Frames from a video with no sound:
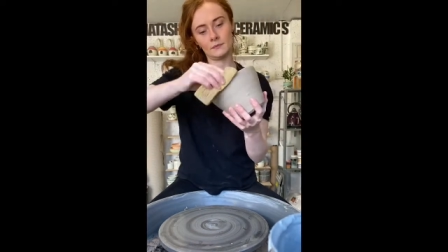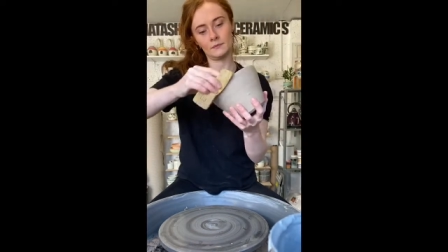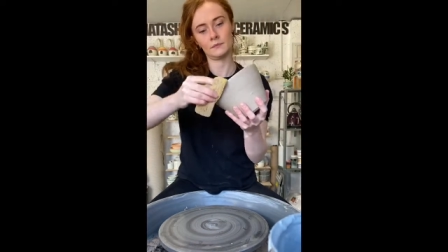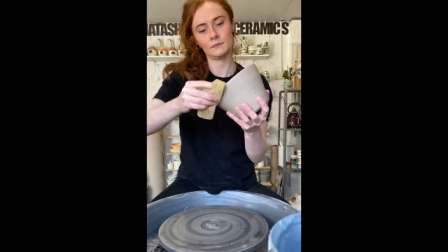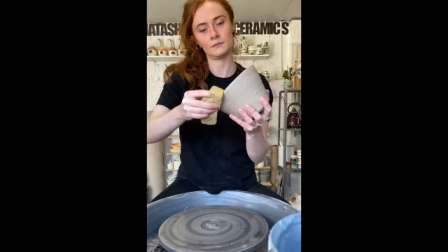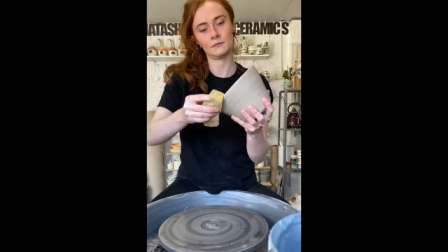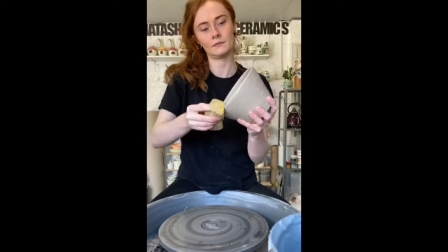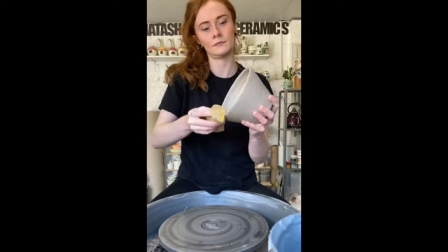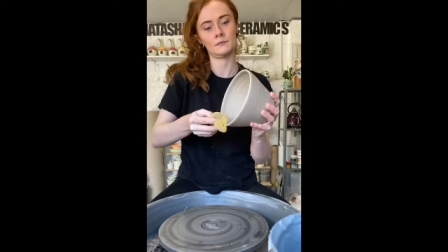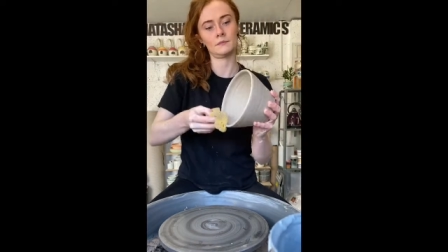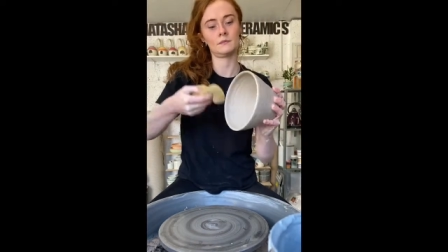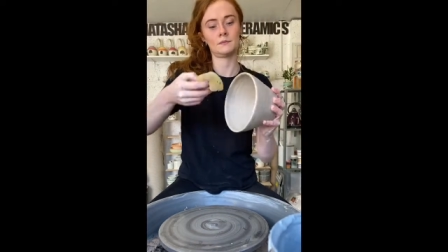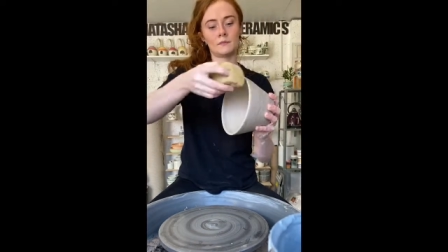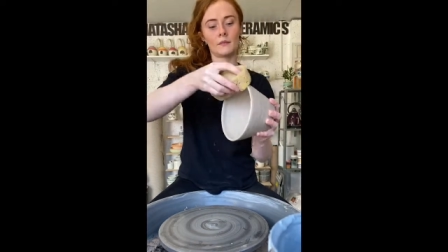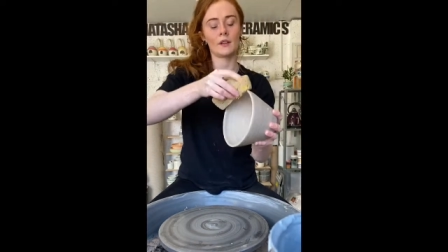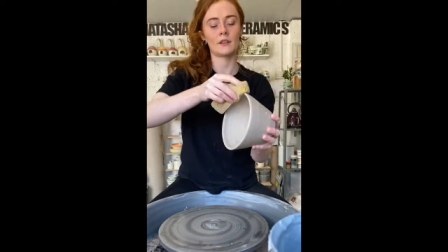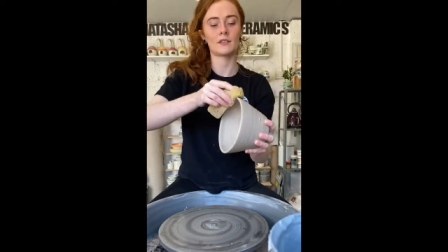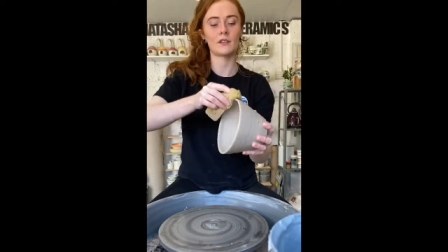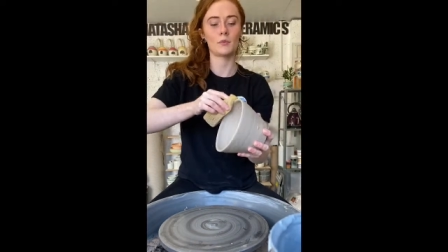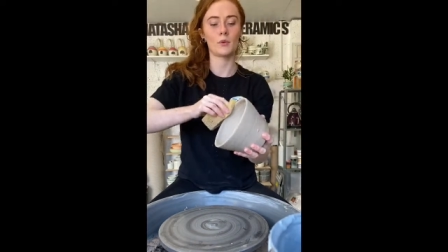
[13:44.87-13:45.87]
to the next
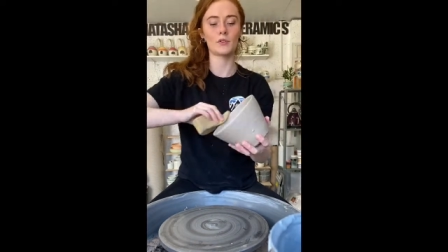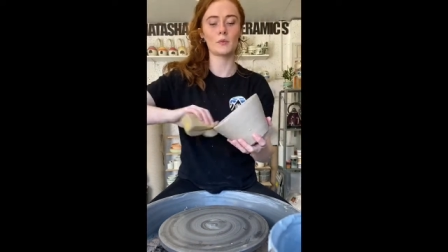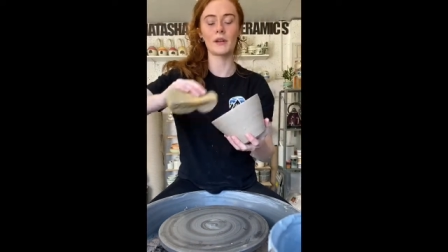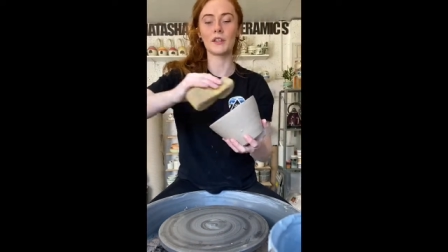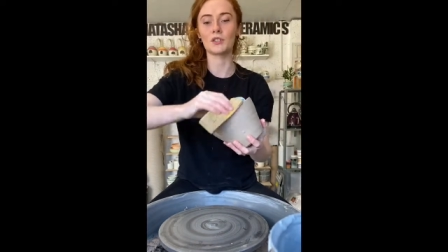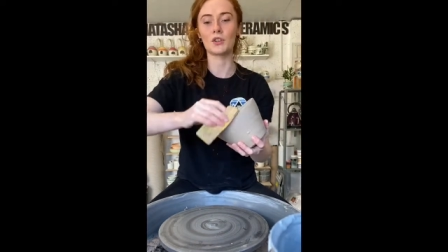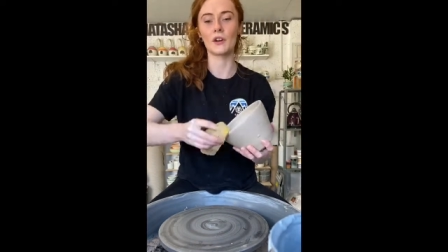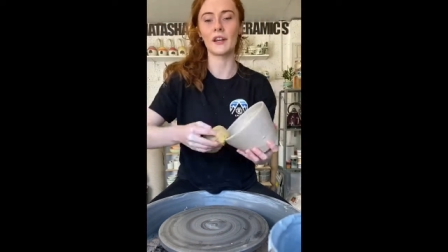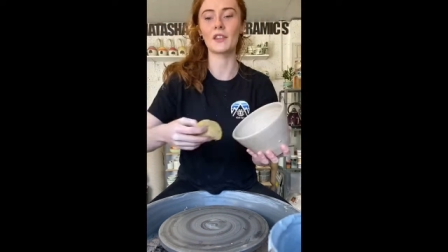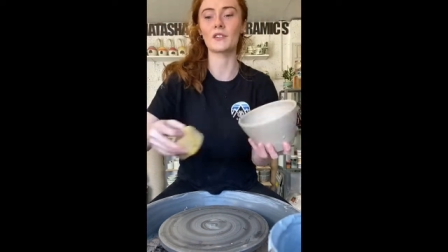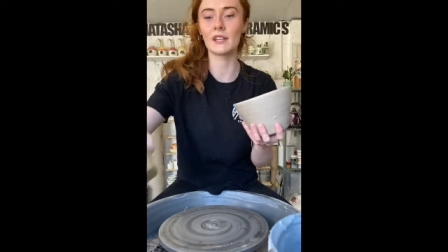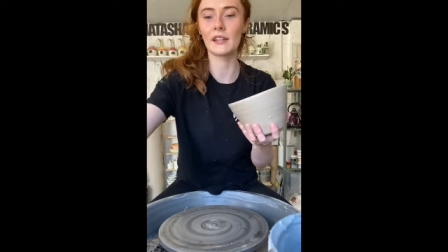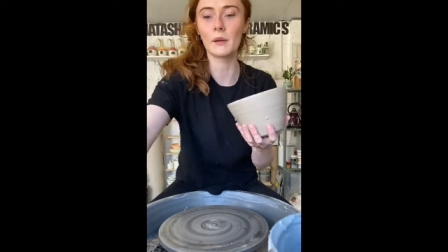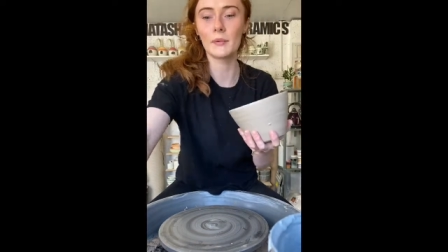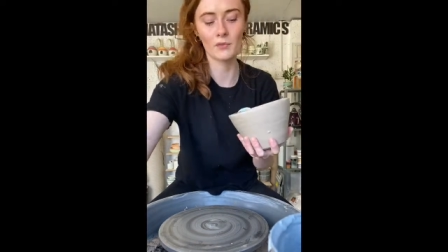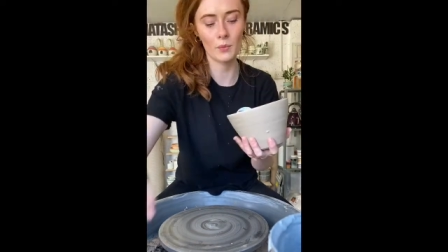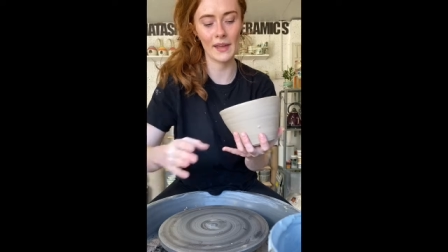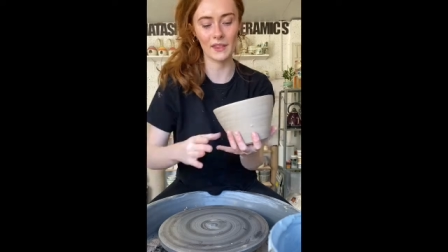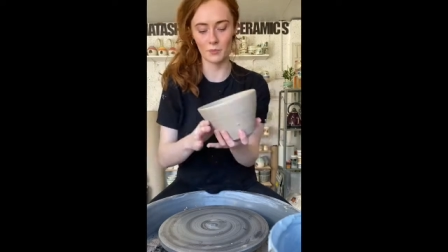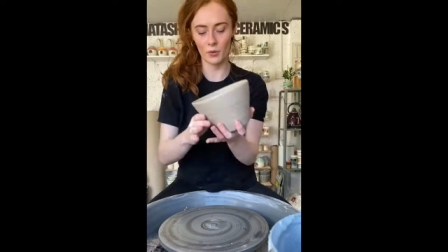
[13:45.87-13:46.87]
bowl, giving it a little
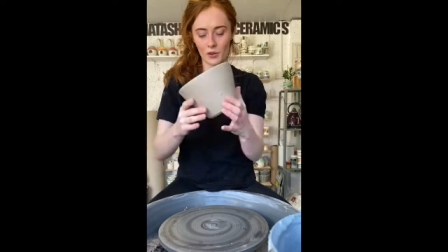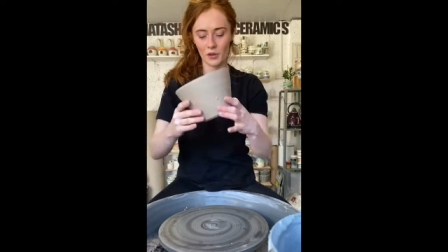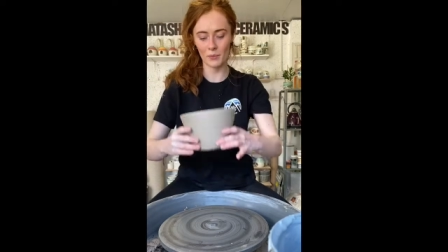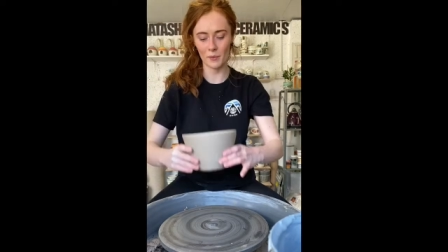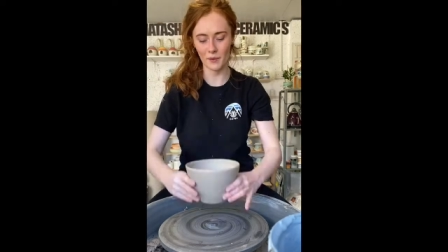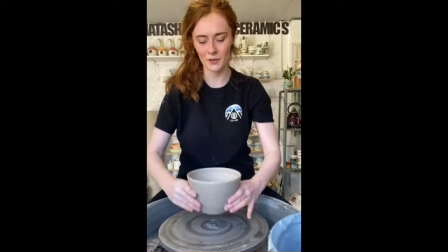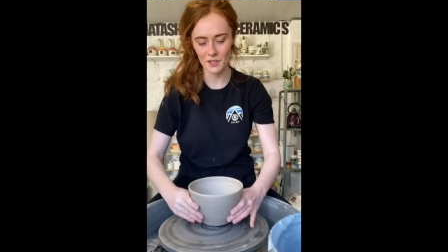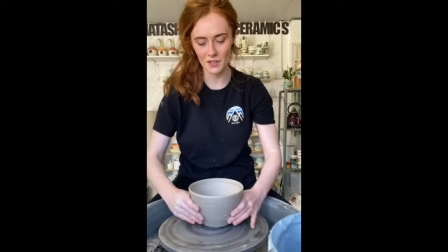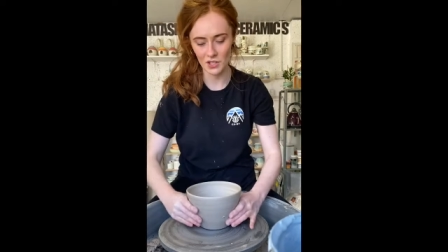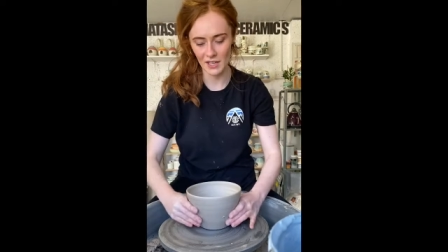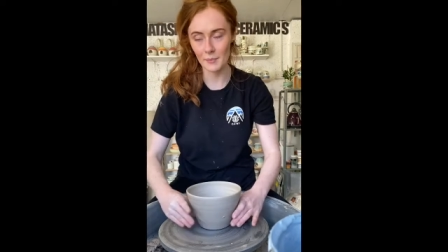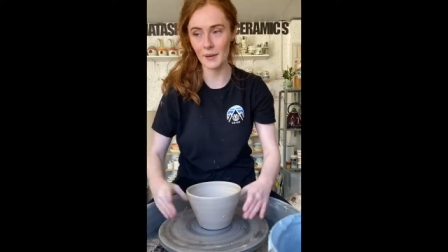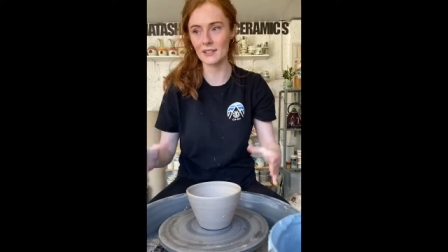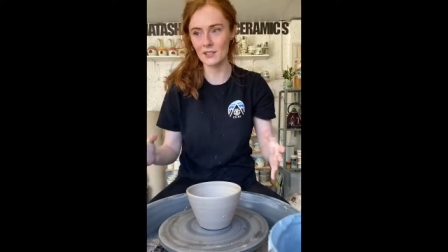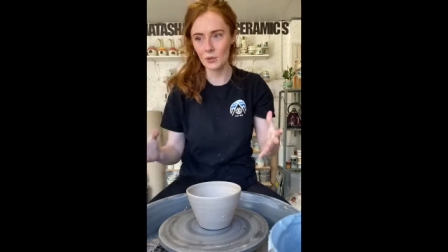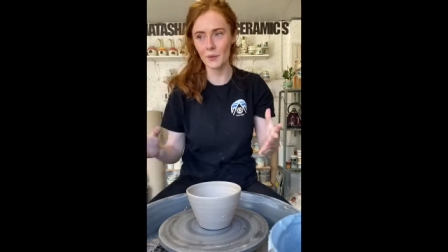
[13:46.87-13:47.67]
wipe as well.